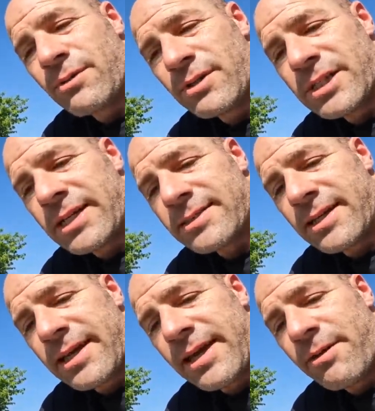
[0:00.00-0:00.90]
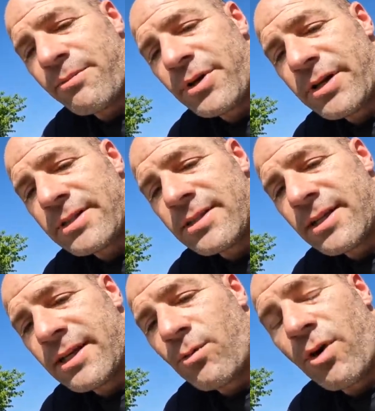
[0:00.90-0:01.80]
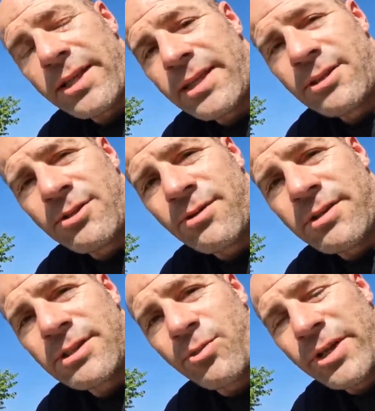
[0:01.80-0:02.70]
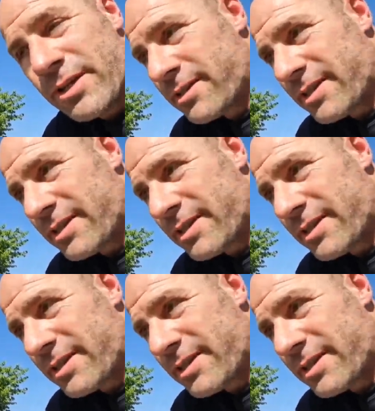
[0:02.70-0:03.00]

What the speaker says: which I guess I am, but it's like, why'd they do all these weird